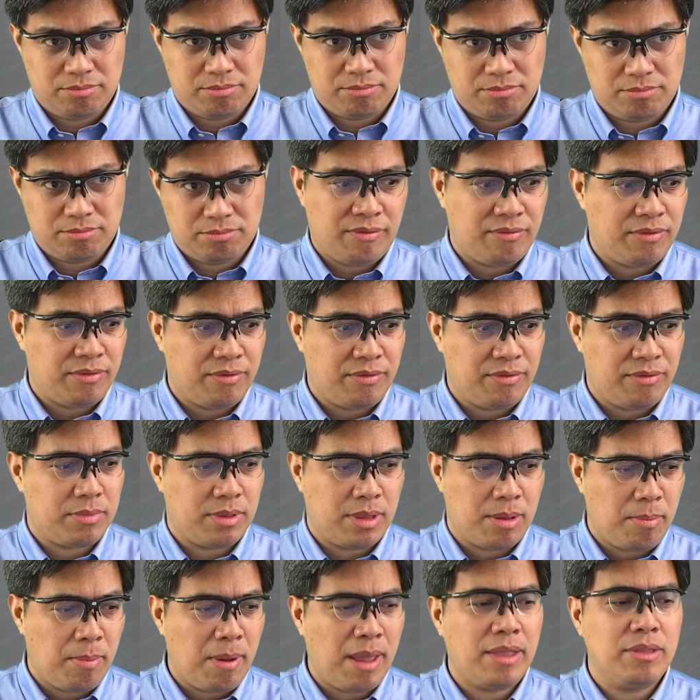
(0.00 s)
they've reaped
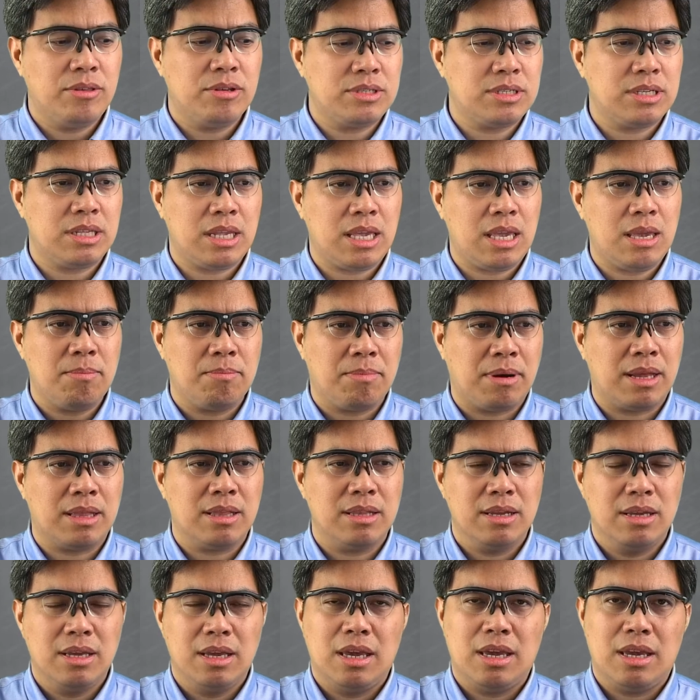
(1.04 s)
tremendously,
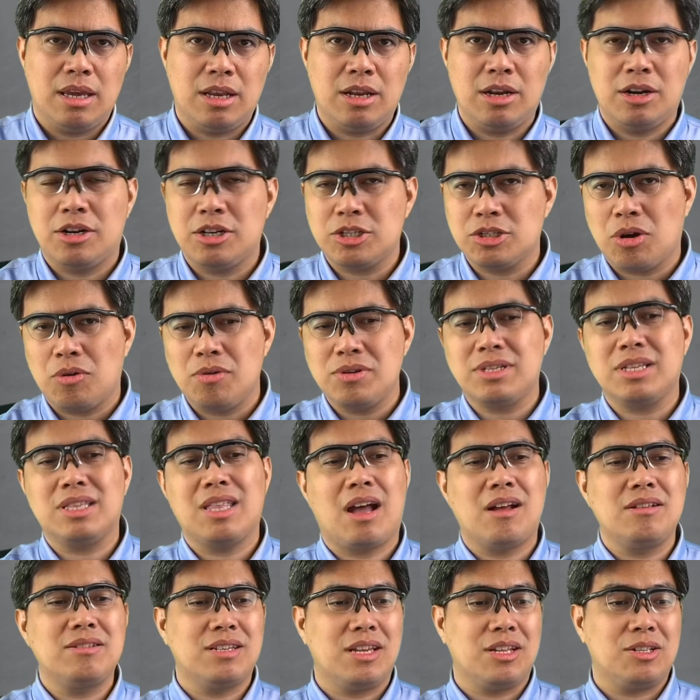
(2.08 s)
but there's always a
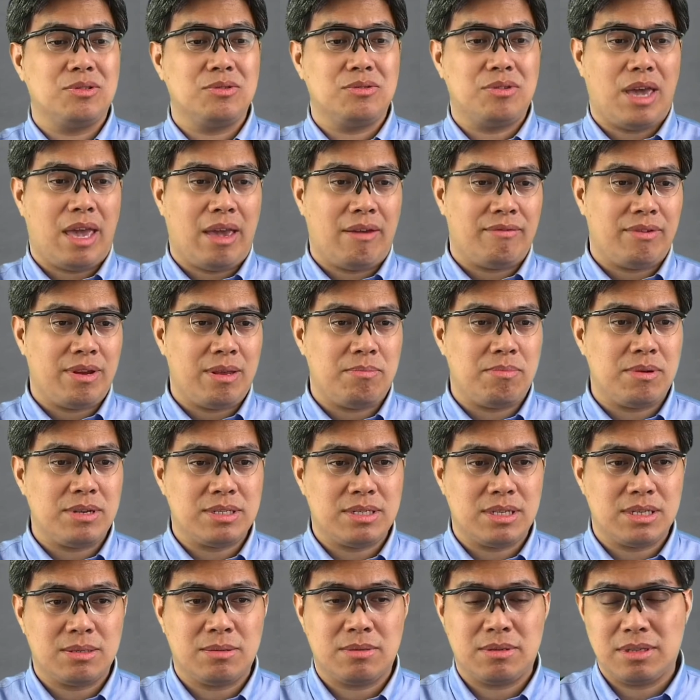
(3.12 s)
downside to every
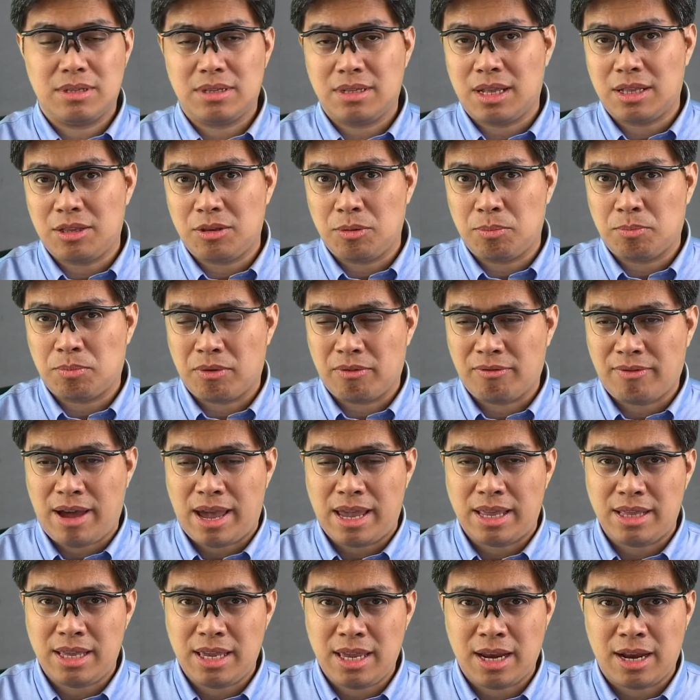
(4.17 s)
business that you
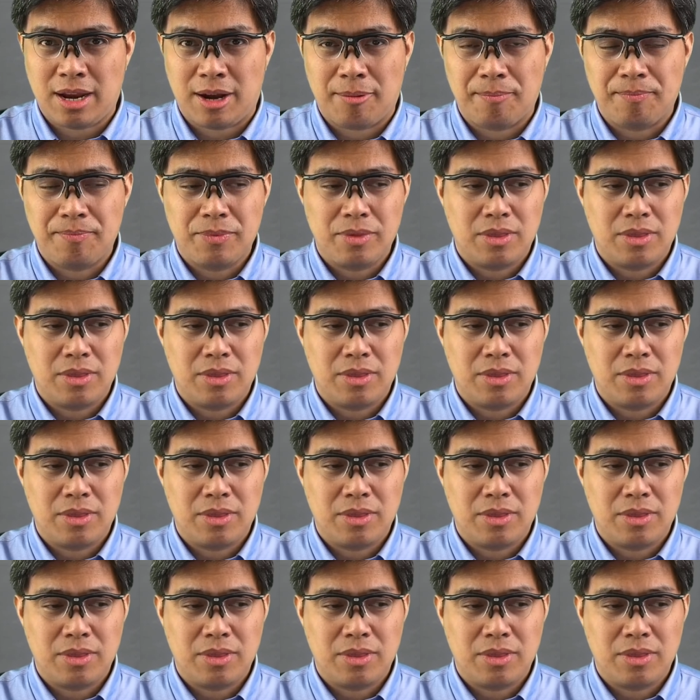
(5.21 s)
provide here.